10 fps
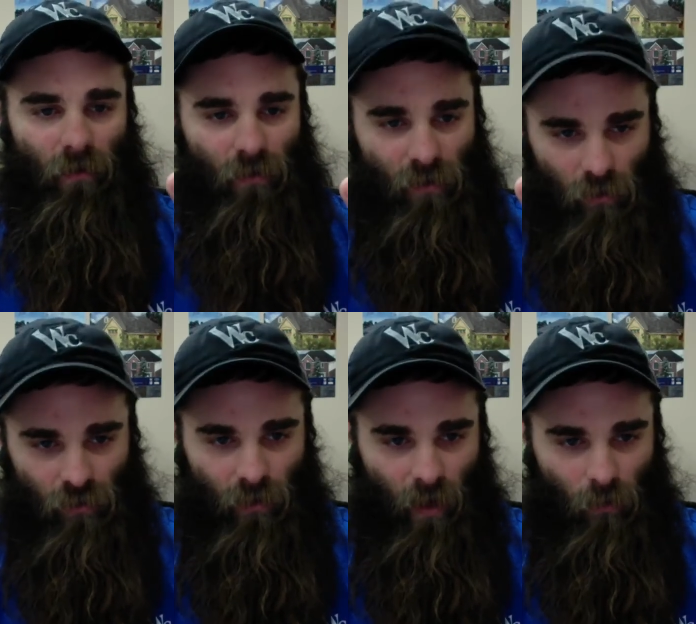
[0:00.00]

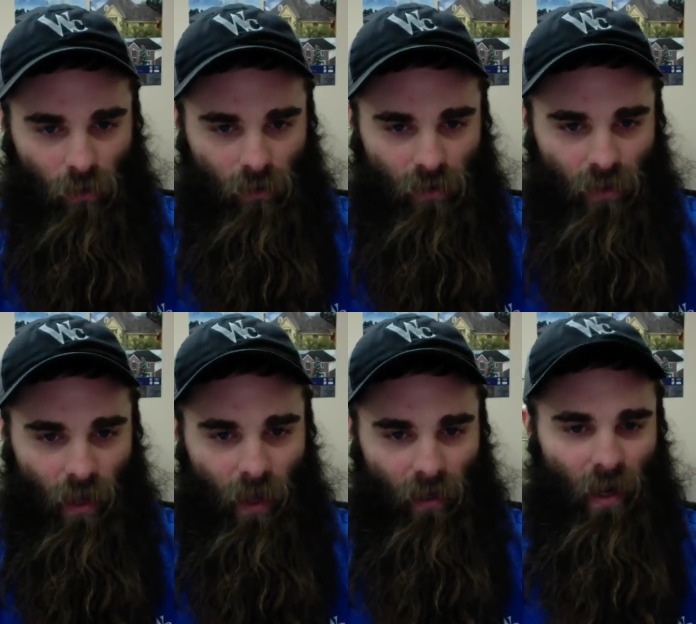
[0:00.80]
social networks,
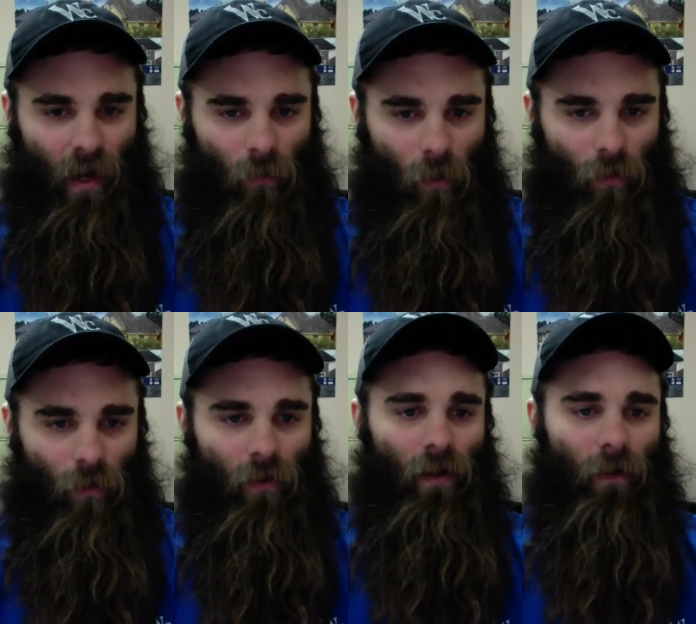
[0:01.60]
and kind of what we're
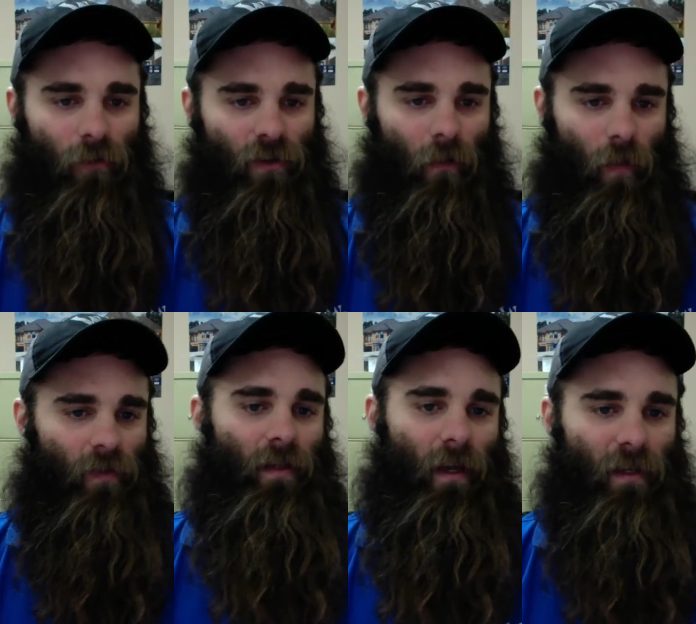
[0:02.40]
doing to leverage all
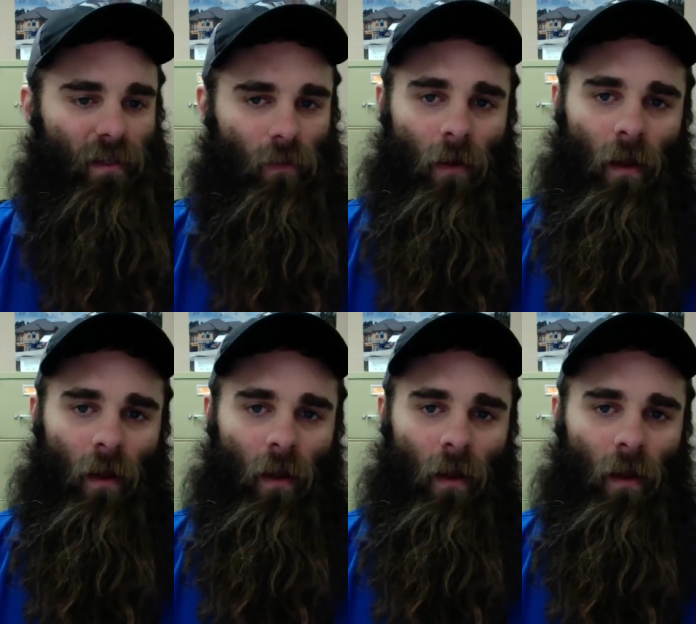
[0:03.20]
those things and